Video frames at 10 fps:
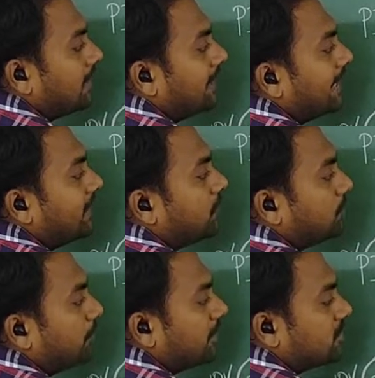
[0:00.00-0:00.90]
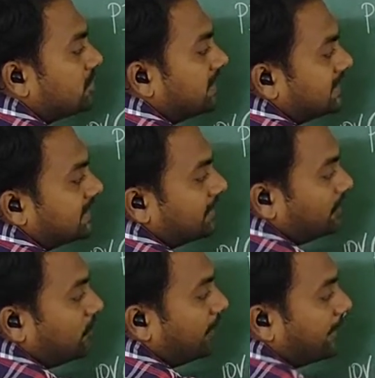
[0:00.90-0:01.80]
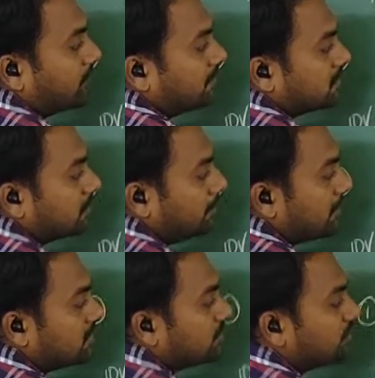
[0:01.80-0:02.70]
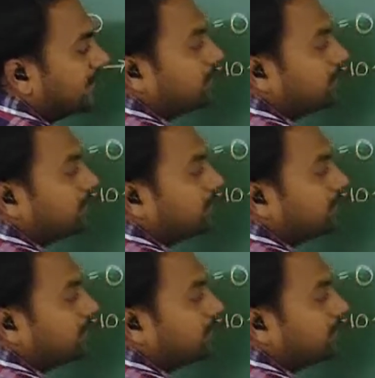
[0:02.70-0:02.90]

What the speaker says: Negative to positive is 5 ohm. So positive to